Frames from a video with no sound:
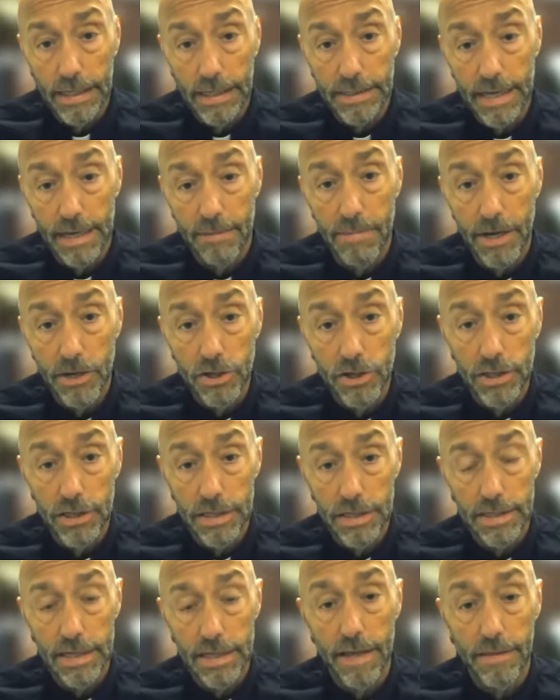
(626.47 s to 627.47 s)
As I mentioned,
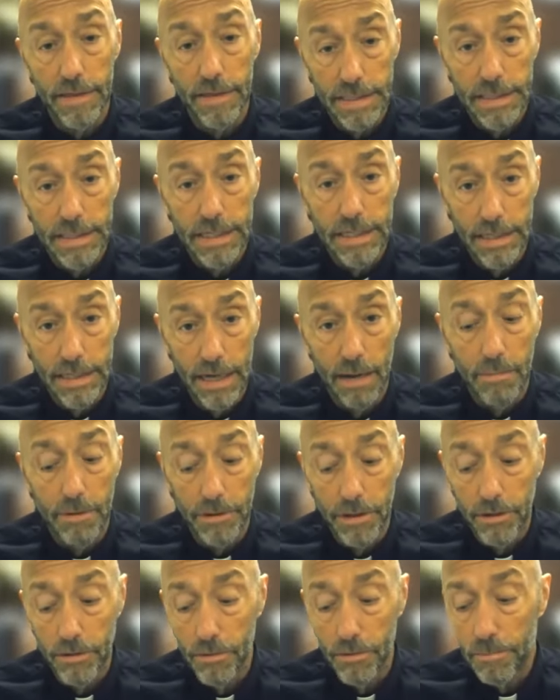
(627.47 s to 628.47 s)
it's on the
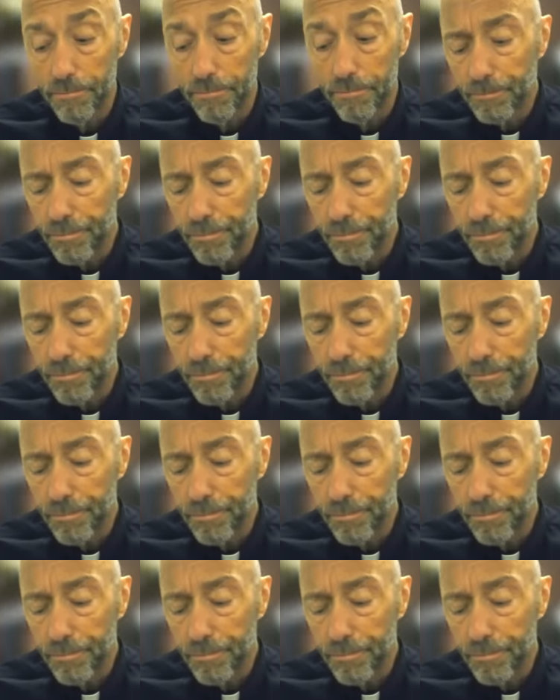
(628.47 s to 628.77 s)
CW,